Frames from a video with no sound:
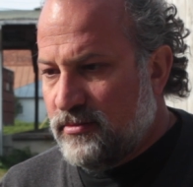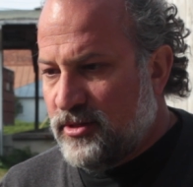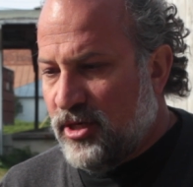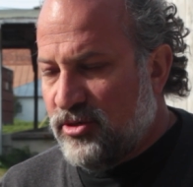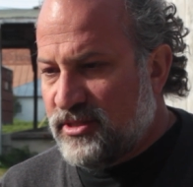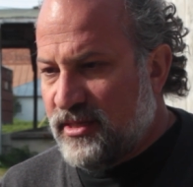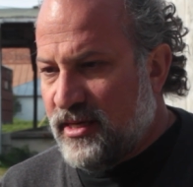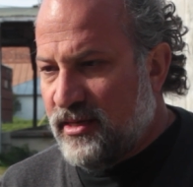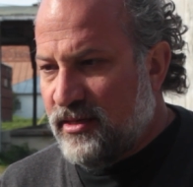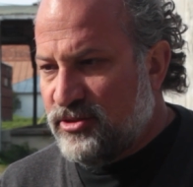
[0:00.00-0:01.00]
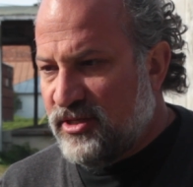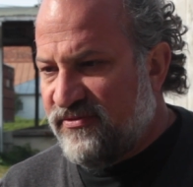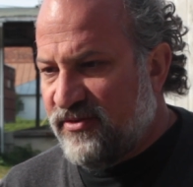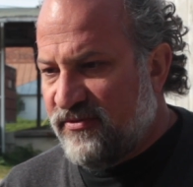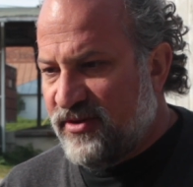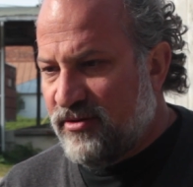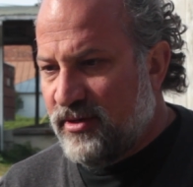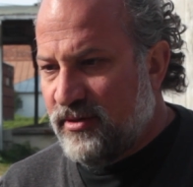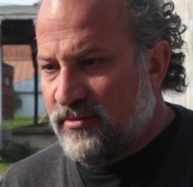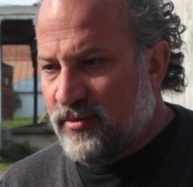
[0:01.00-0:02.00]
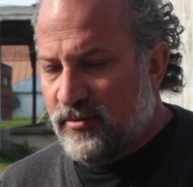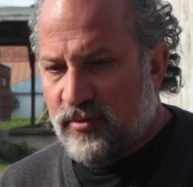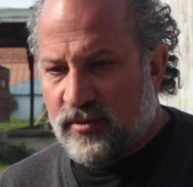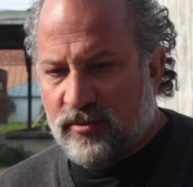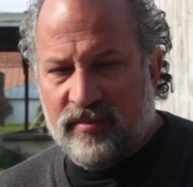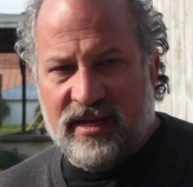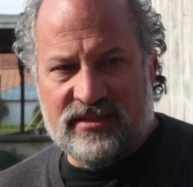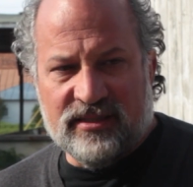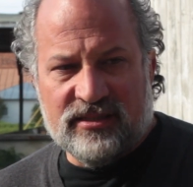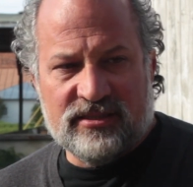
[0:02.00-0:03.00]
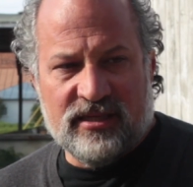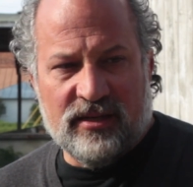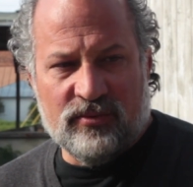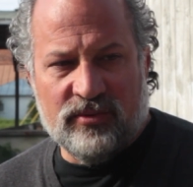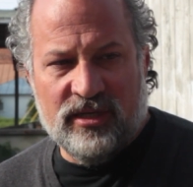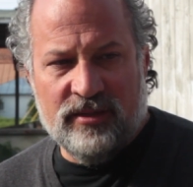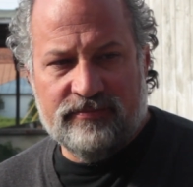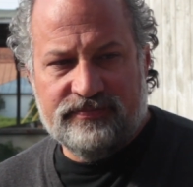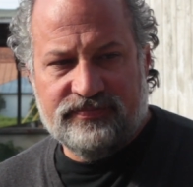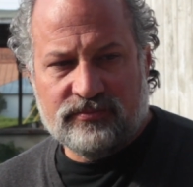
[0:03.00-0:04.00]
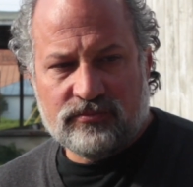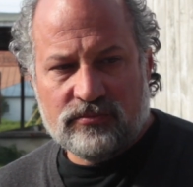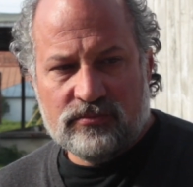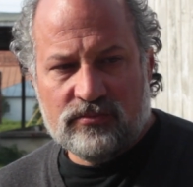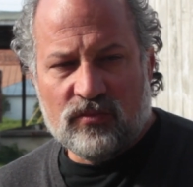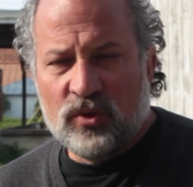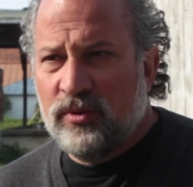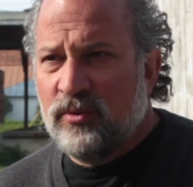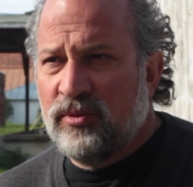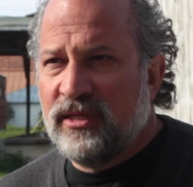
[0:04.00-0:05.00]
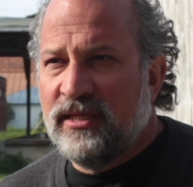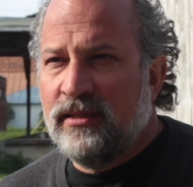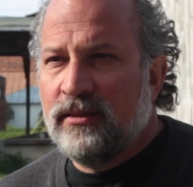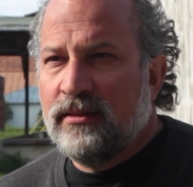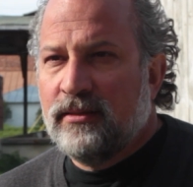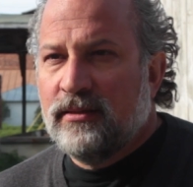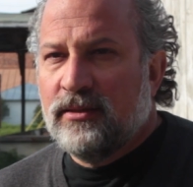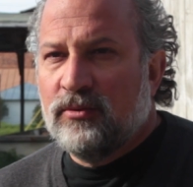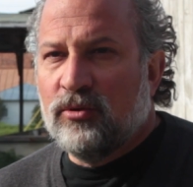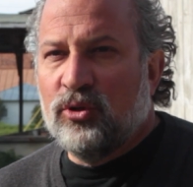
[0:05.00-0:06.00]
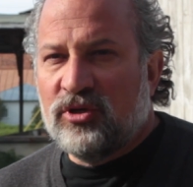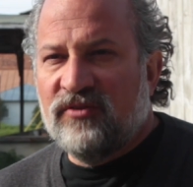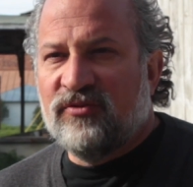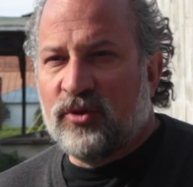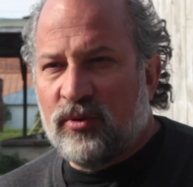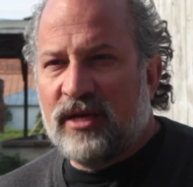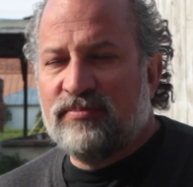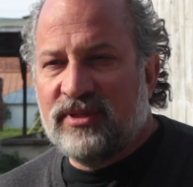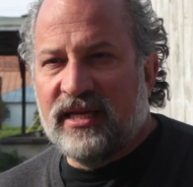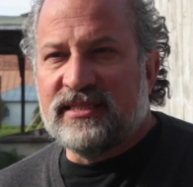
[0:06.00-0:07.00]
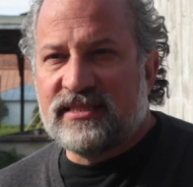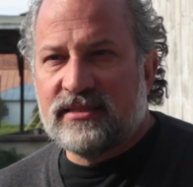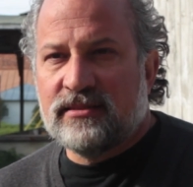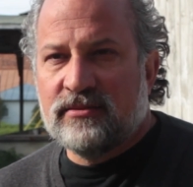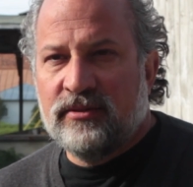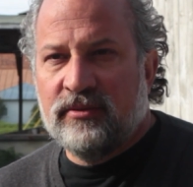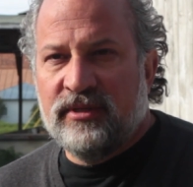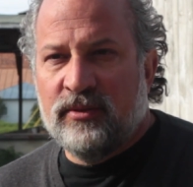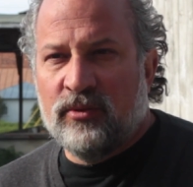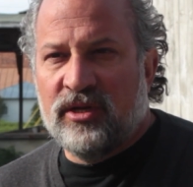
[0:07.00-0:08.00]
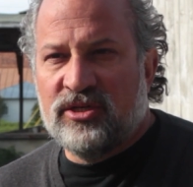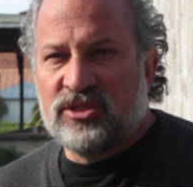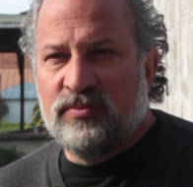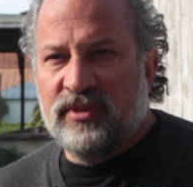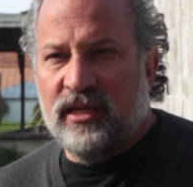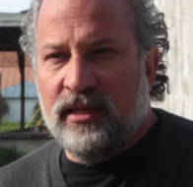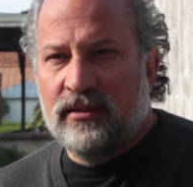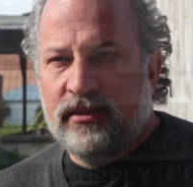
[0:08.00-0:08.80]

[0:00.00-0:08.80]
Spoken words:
Carlos and I and Jeff are we're romantics, and we really were looking for the right place. We didn't want it just to be a